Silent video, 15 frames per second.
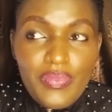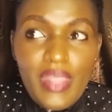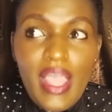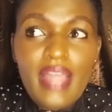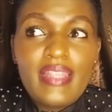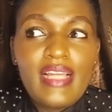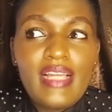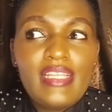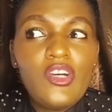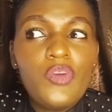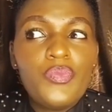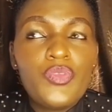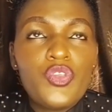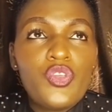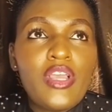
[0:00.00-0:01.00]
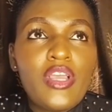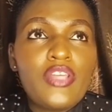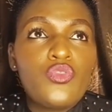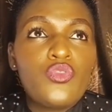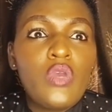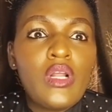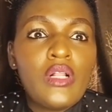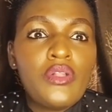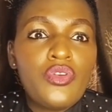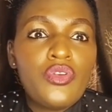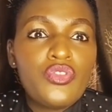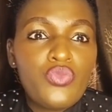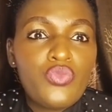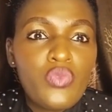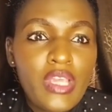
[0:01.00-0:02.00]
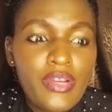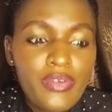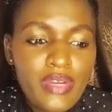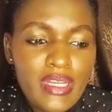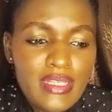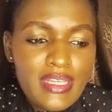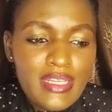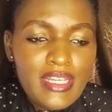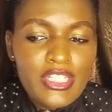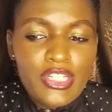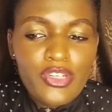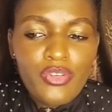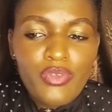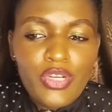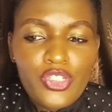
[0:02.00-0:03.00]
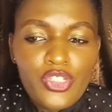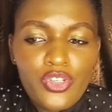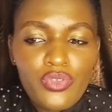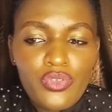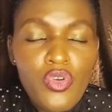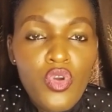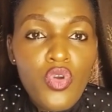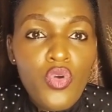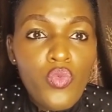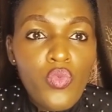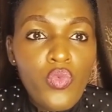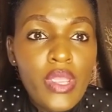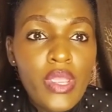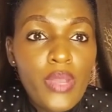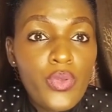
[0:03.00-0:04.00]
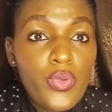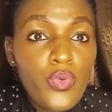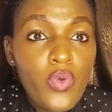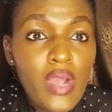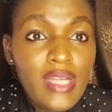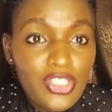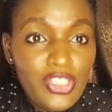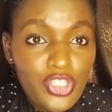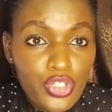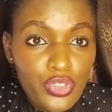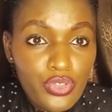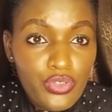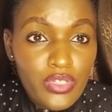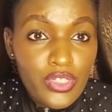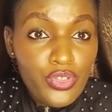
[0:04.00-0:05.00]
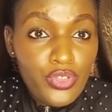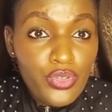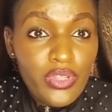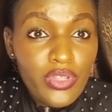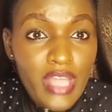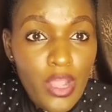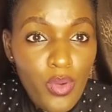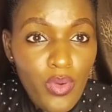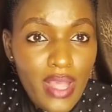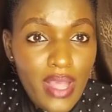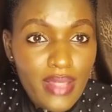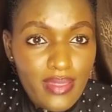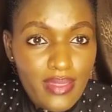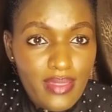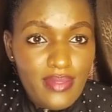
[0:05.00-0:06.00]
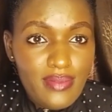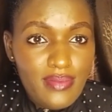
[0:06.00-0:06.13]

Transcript: And that helps you as well, because we are raising a generation where we want children to know their worth.